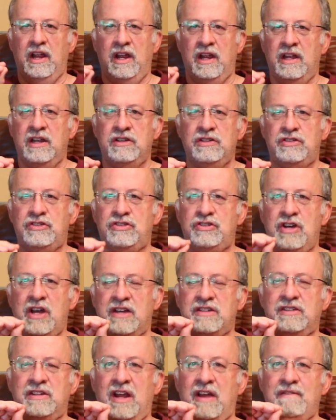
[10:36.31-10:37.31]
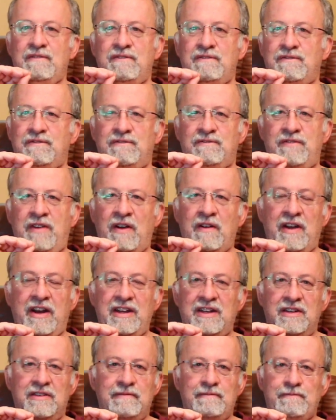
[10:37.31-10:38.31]
is just a
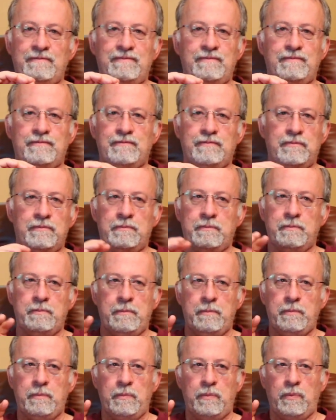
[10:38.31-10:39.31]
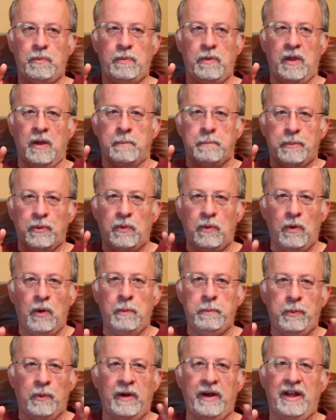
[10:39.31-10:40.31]
very
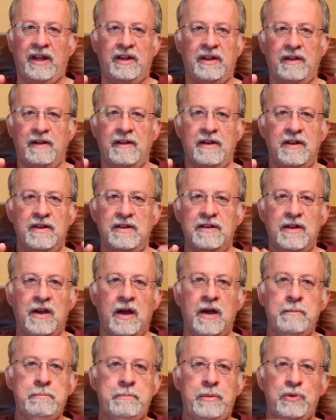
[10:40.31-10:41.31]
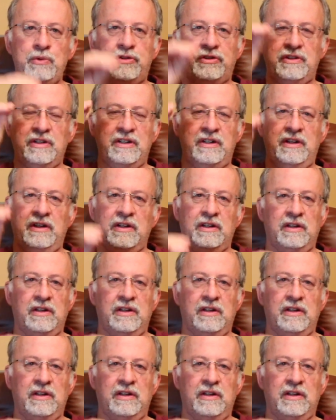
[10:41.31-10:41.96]
appropriate, non-boosted